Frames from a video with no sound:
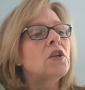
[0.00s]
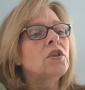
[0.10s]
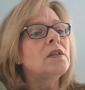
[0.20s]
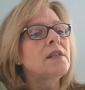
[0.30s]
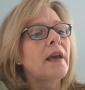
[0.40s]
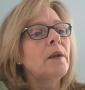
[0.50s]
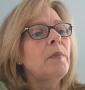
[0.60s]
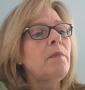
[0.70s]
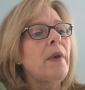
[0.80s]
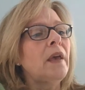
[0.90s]
She sat up
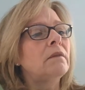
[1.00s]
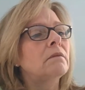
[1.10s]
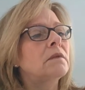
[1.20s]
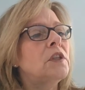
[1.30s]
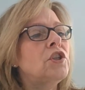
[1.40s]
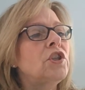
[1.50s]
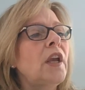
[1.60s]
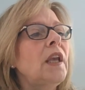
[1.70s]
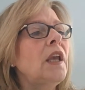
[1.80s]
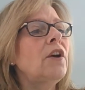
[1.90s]
in bed,
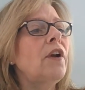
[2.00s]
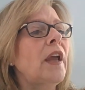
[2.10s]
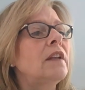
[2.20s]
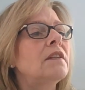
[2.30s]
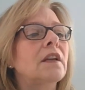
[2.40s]
shaking her head